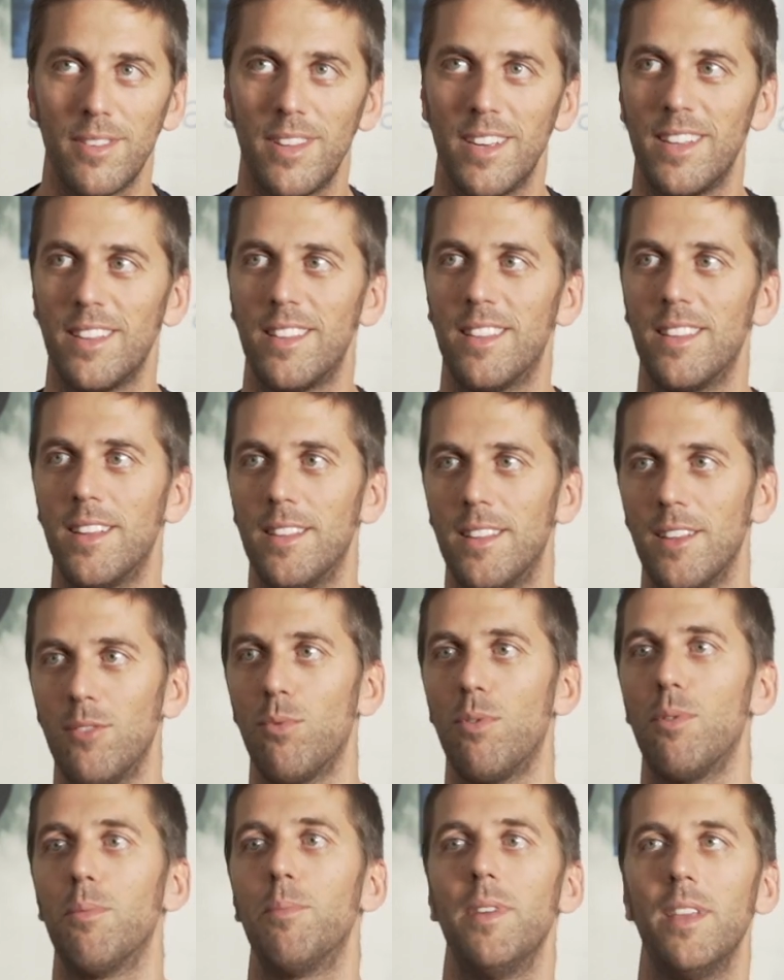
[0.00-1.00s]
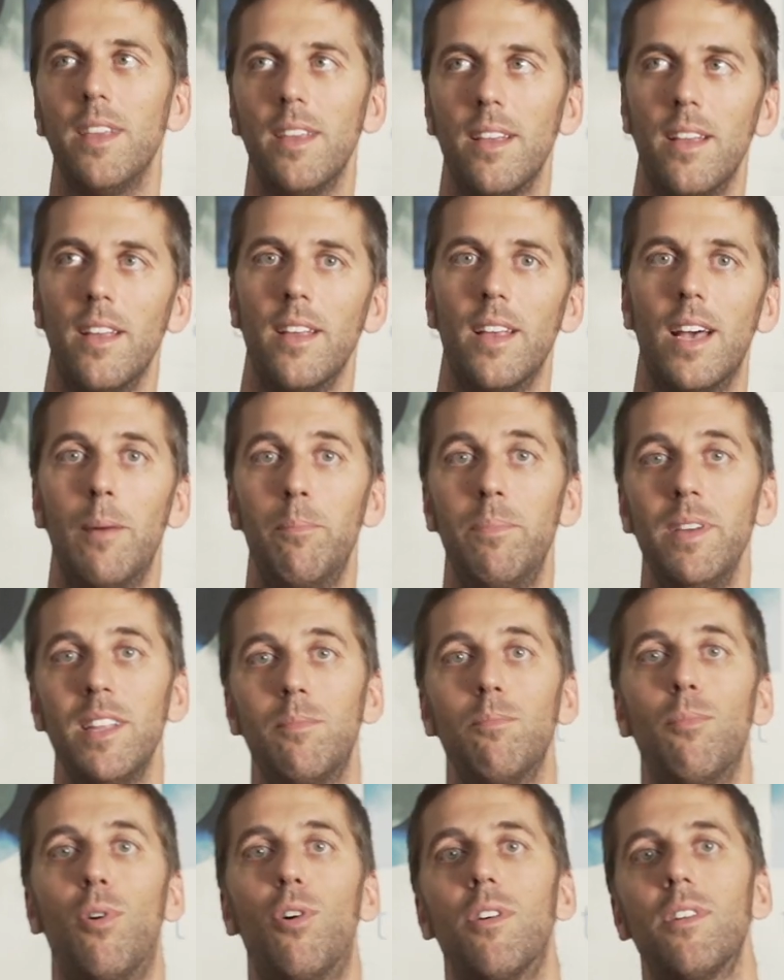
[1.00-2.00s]
that it will be a bit
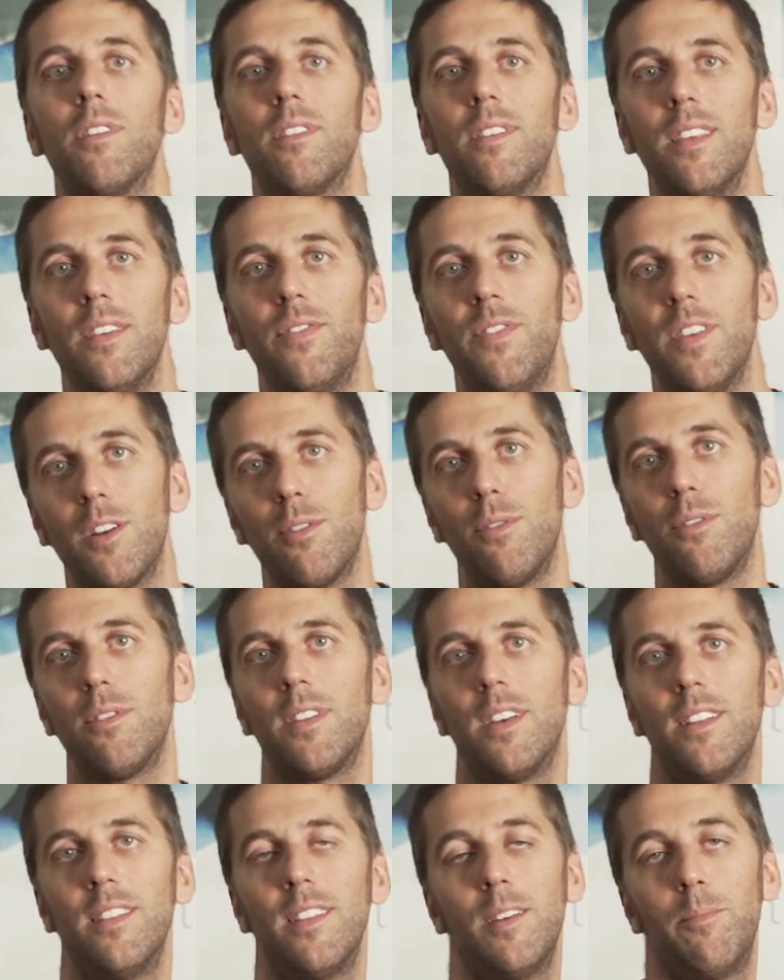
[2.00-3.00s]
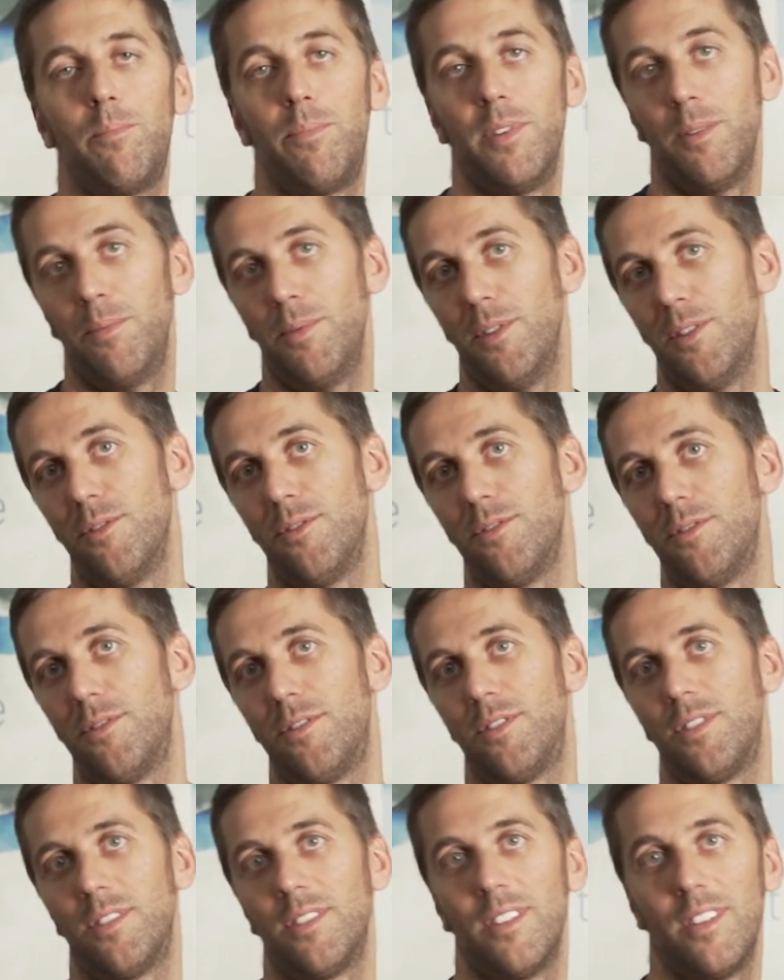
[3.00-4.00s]
more difficult than the
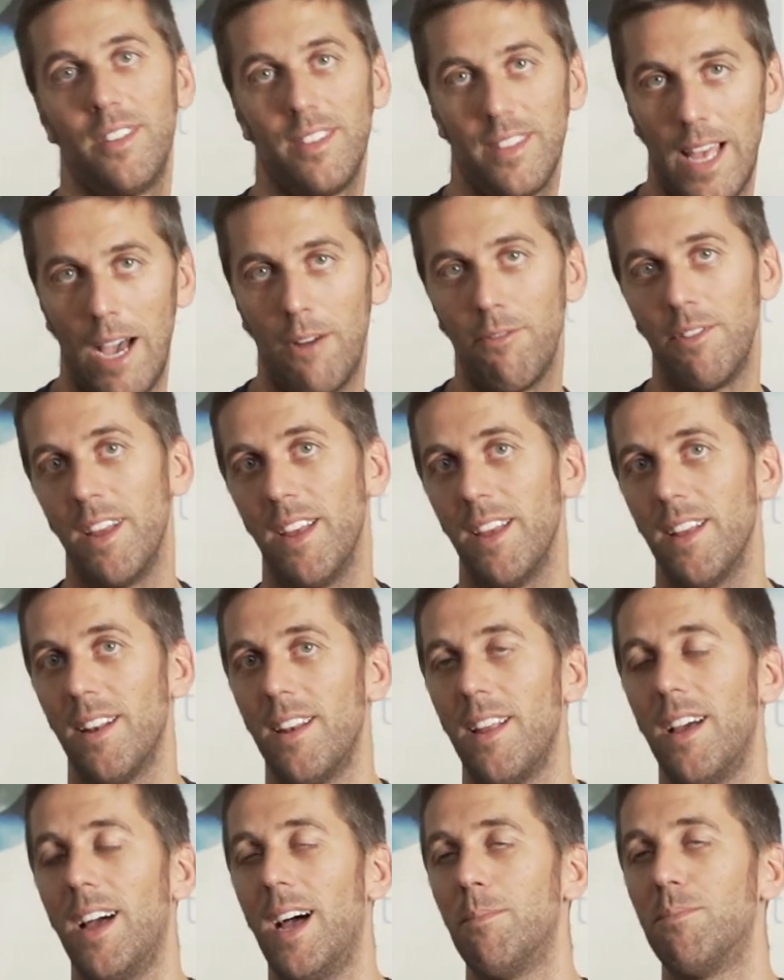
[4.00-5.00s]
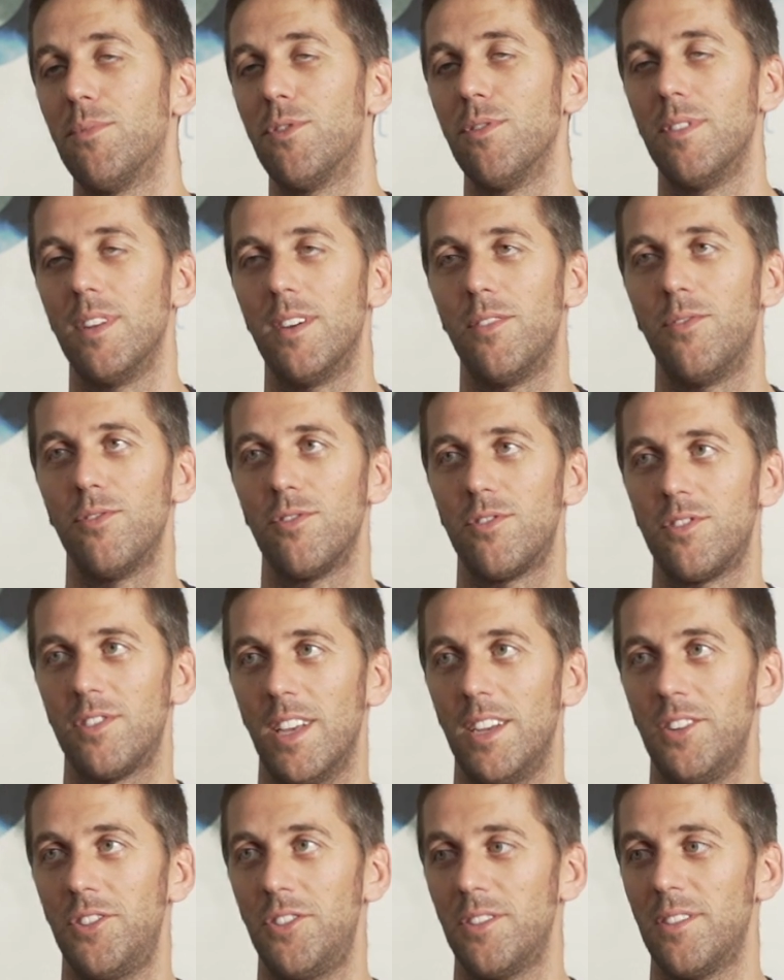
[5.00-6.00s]
previous downhill up to the food
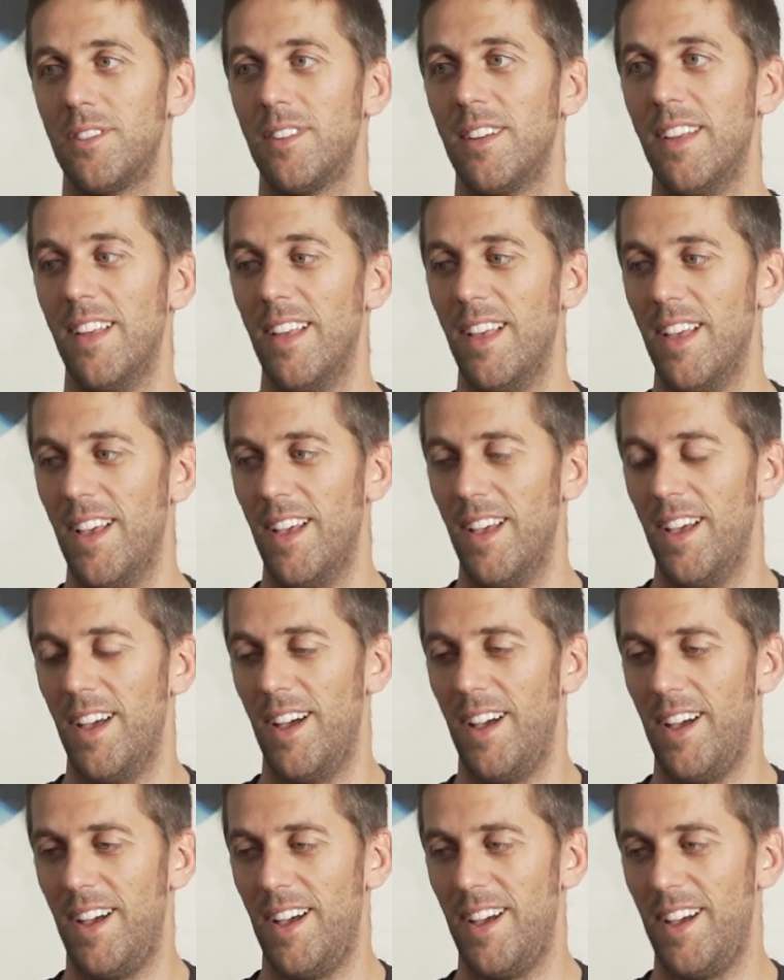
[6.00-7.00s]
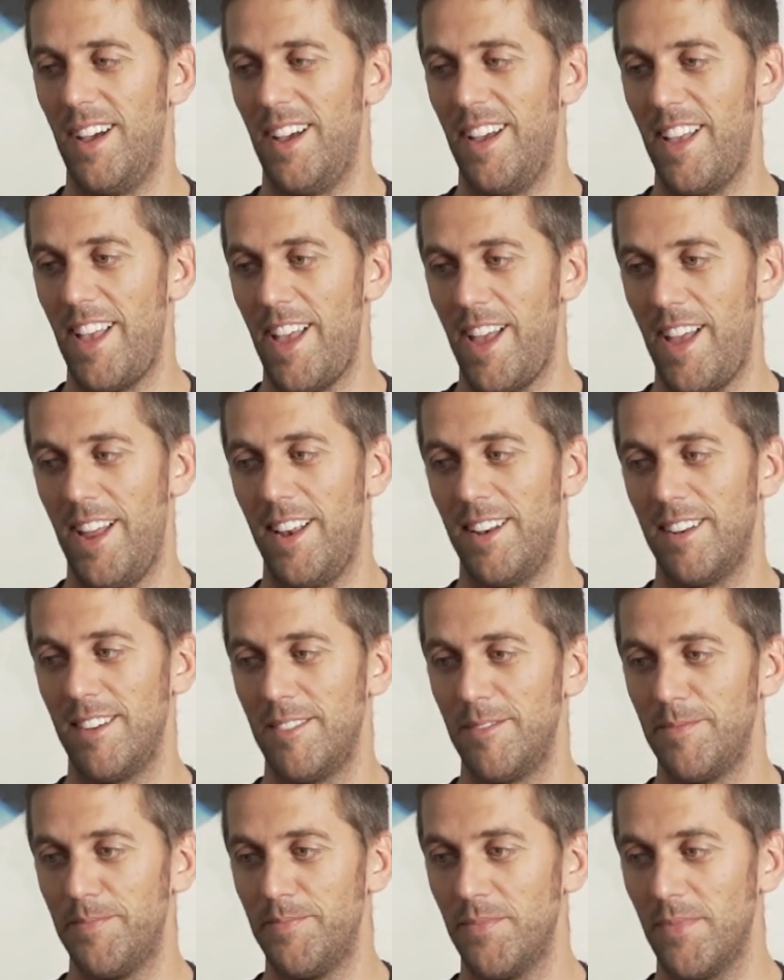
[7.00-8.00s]
station.
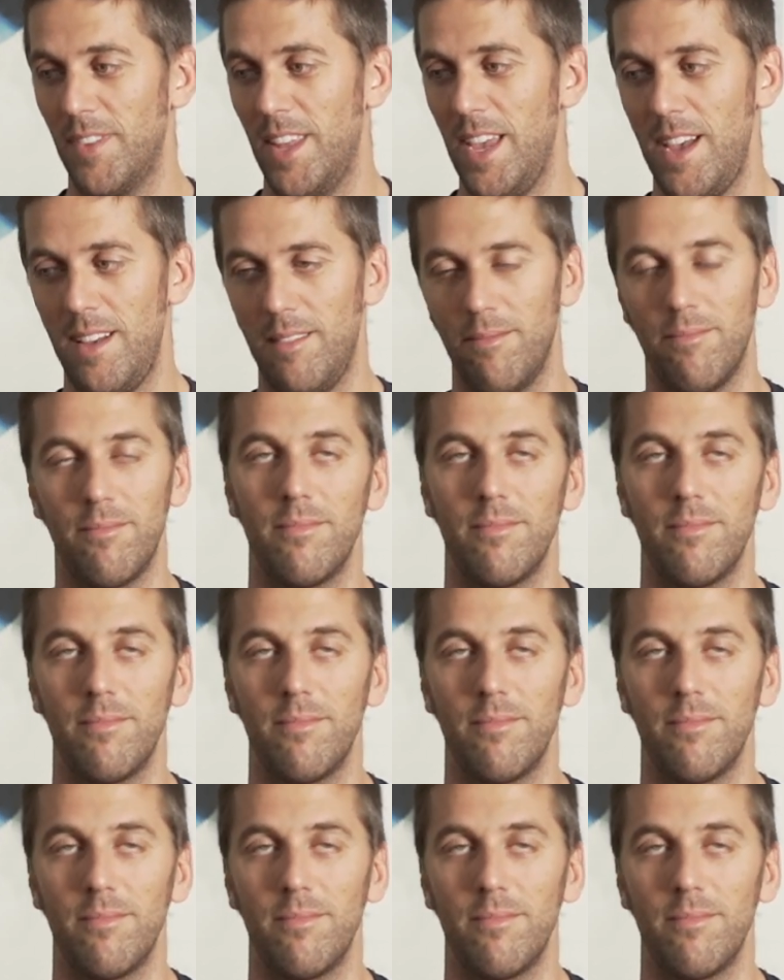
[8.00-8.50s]
And yeah,